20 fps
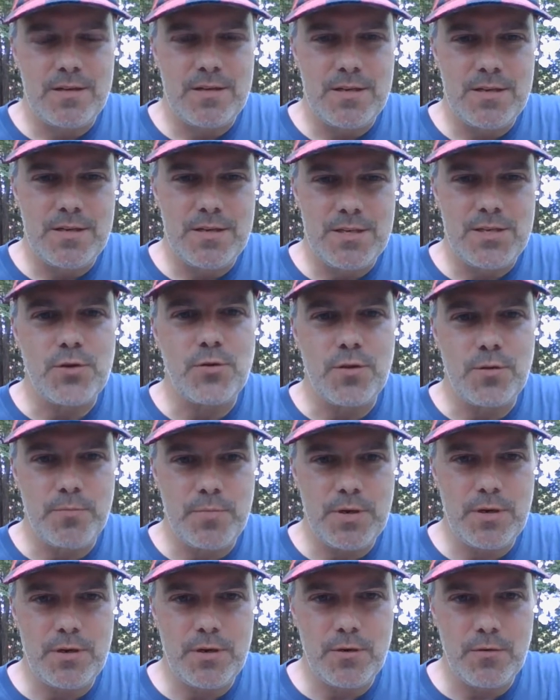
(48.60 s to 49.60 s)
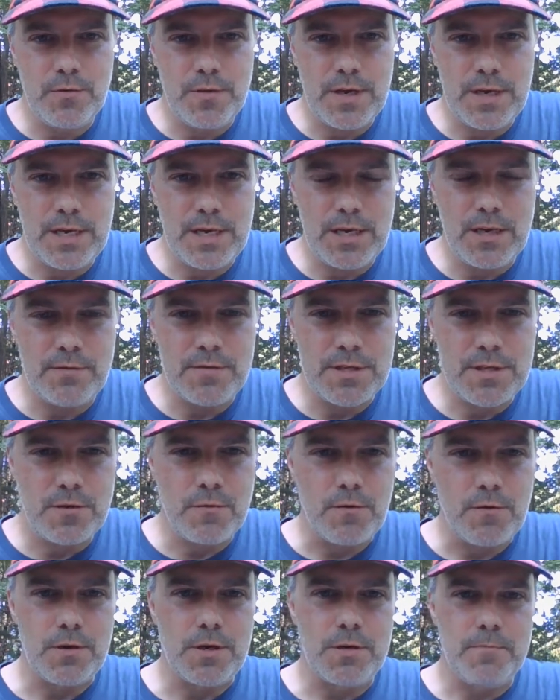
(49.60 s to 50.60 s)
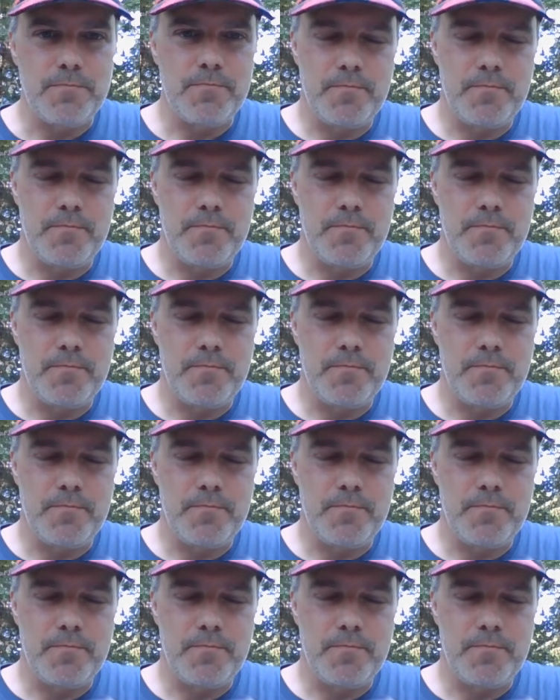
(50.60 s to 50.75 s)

So the beer you were thinking of is Corona.